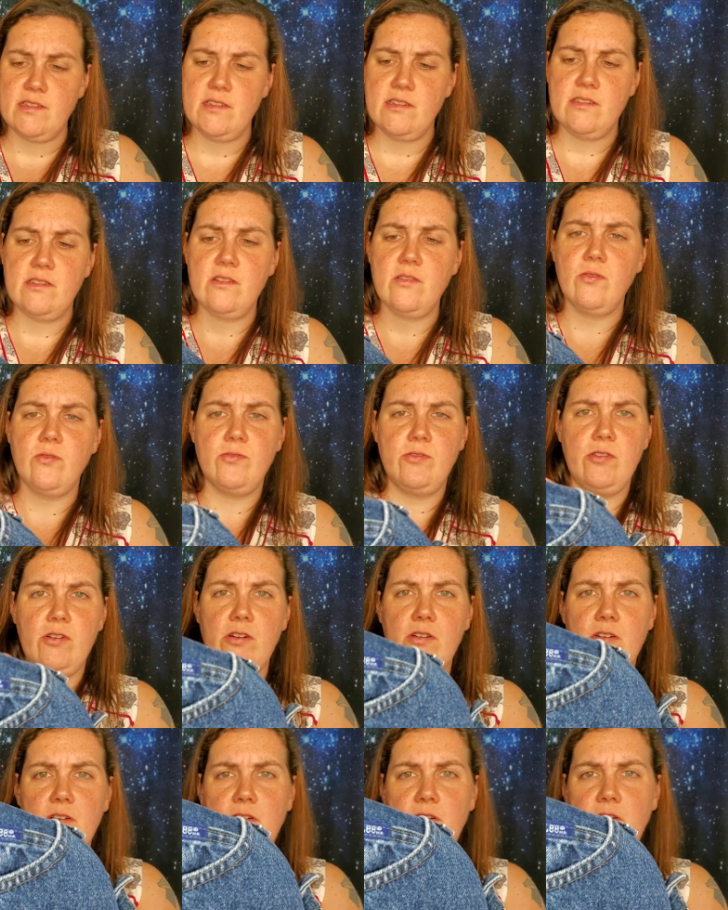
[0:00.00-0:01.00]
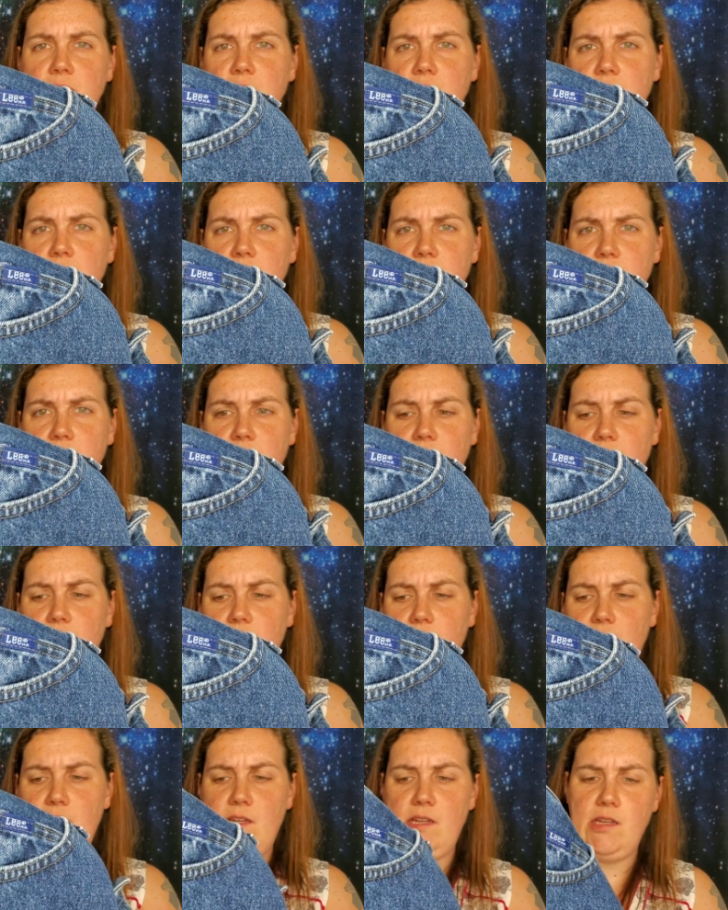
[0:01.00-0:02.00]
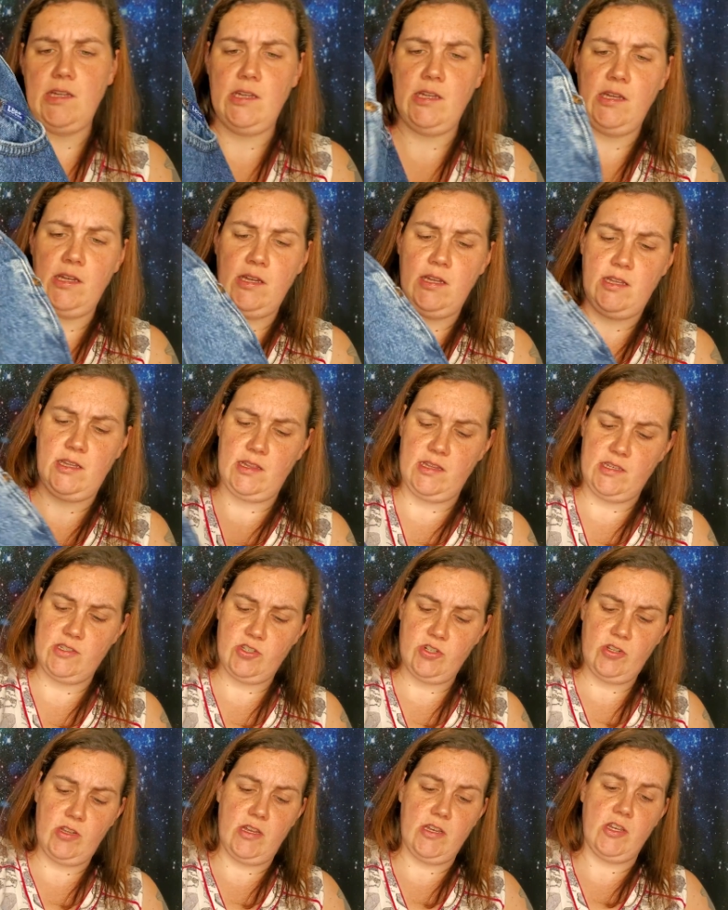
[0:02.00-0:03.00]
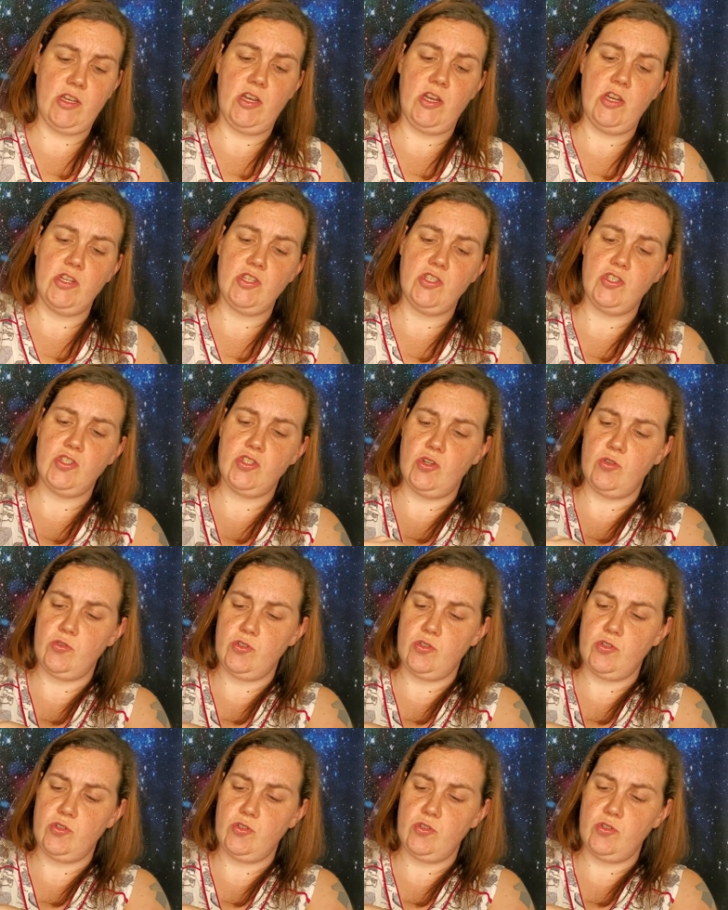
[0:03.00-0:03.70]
is an older lee these are like so